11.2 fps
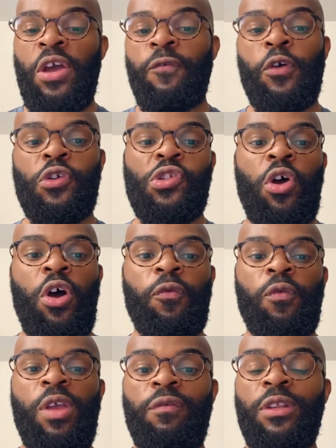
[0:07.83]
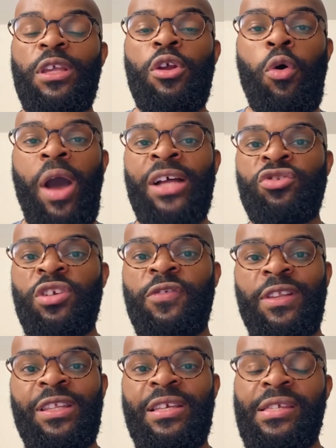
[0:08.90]
First off, we have Lidio Andrés
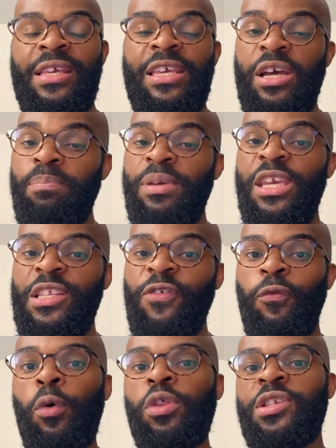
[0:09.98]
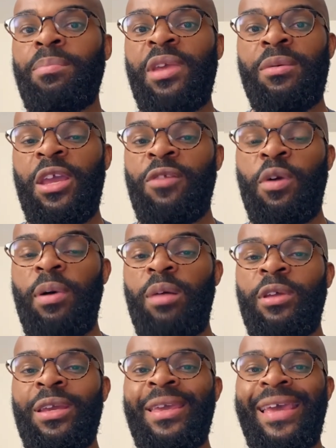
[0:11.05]
Feliz. He competes for the Dominican
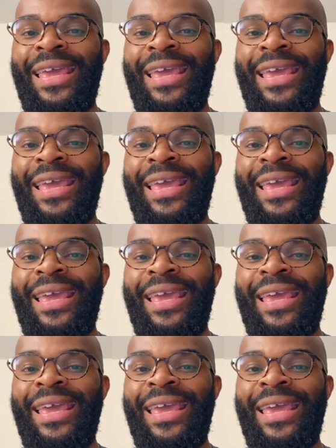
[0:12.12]
Republic.